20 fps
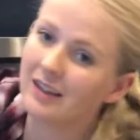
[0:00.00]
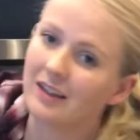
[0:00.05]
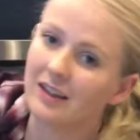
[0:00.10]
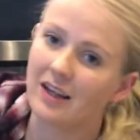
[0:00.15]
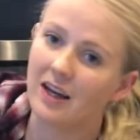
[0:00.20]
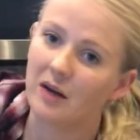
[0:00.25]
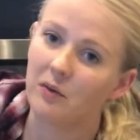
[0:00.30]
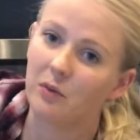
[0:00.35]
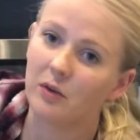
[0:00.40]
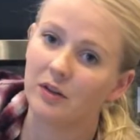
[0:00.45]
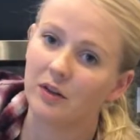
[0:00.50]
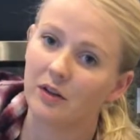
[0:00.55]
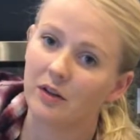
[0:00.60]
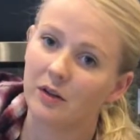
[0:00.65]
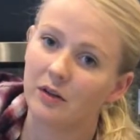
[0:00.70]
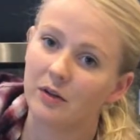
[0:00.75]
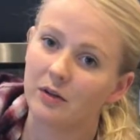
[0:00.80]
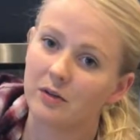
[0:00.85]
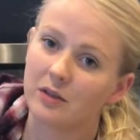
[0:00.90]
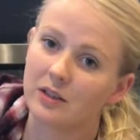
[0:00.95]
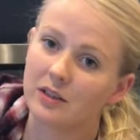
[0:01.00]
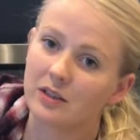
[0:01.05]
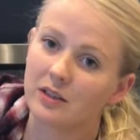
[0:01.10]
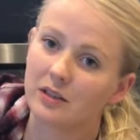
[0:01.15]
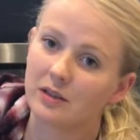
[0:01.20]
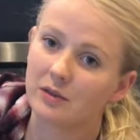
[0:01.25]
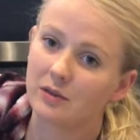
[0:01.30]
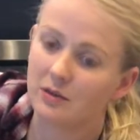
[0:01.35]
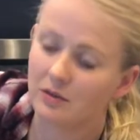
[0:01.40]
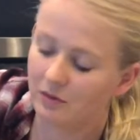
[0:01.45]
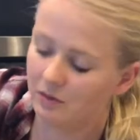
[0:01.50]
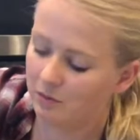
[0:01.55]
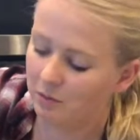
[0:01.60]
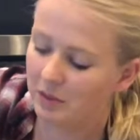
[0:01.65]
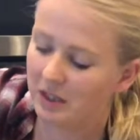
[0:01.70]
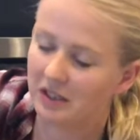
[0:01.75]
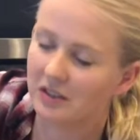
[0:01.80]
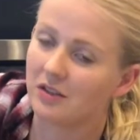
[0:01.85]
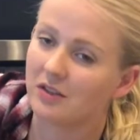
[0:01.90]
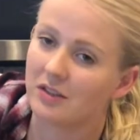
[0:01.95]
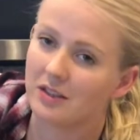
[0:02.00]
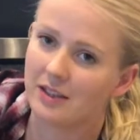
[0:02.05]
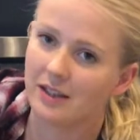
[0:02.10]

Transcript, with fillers: need to get one of those mixers